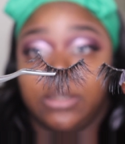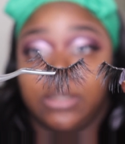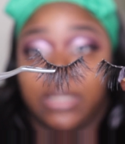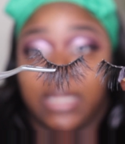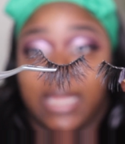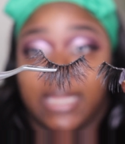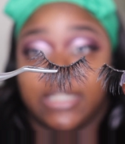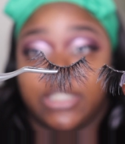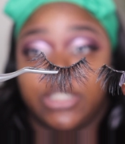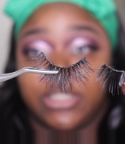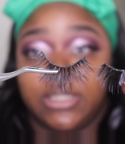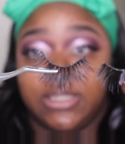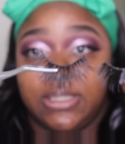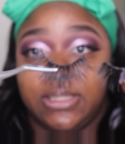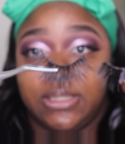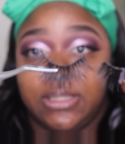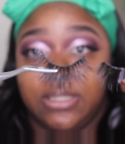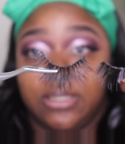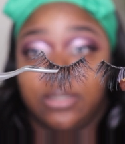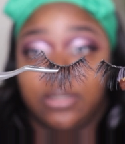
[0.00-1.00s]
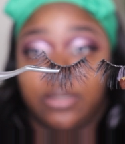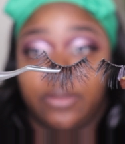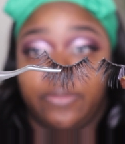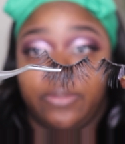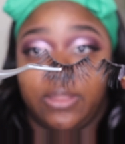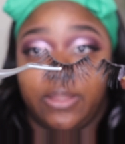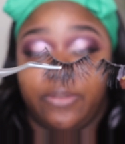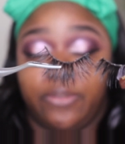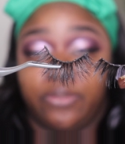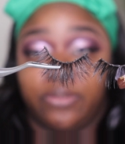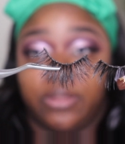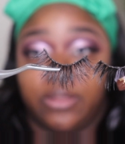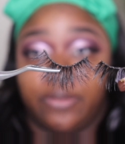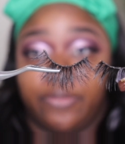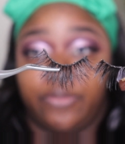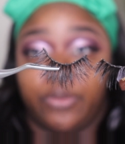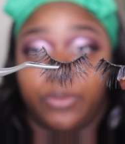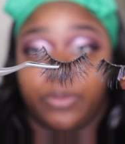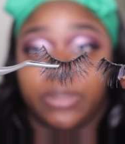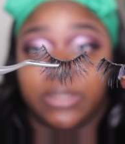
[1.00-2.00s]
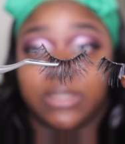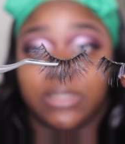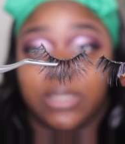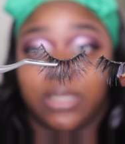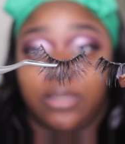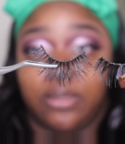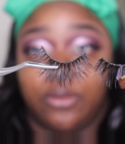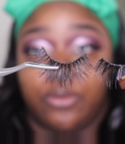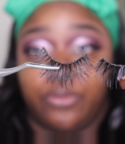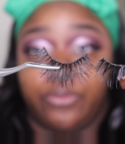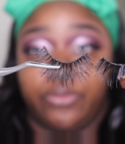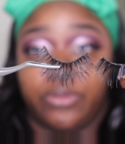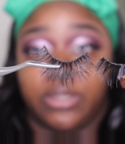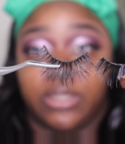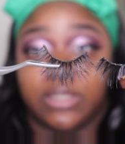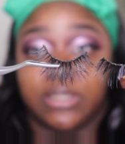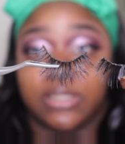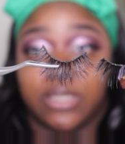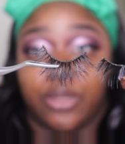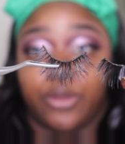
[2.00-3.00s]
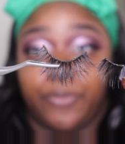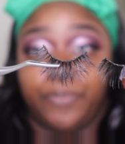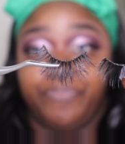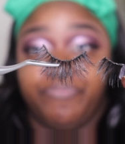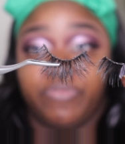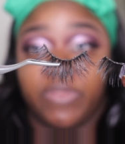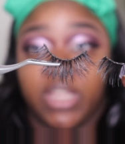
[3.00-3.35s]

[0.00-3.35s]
lashes, if they're focusing, hopefully so.